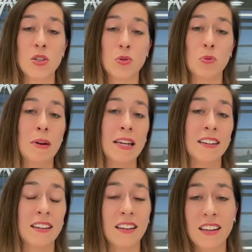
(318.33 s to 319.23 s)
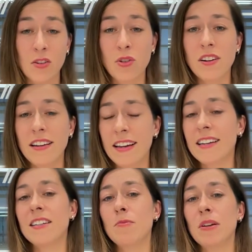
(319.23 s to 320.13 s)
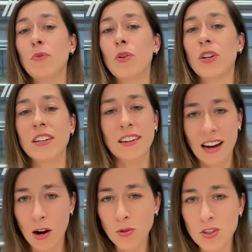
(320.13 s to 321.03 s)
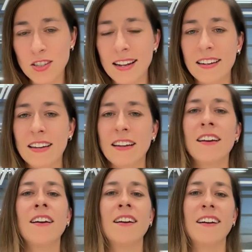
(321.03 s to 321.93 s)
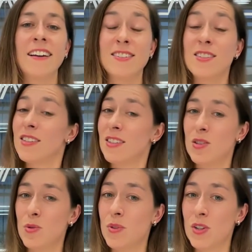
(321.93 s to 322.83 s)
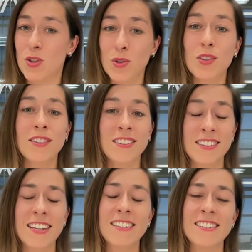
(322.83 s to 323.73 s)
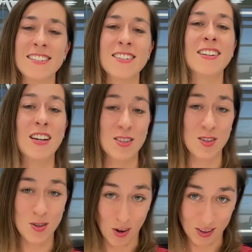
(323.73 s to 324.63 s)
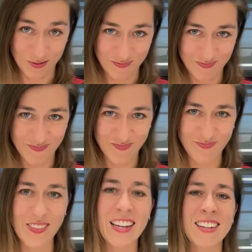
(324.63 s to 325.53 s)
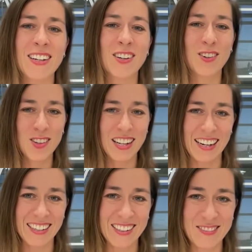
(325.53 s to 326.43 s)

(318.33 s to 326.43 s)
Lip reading: to make your academic work outstanding and to assure that it is strong. Good luck.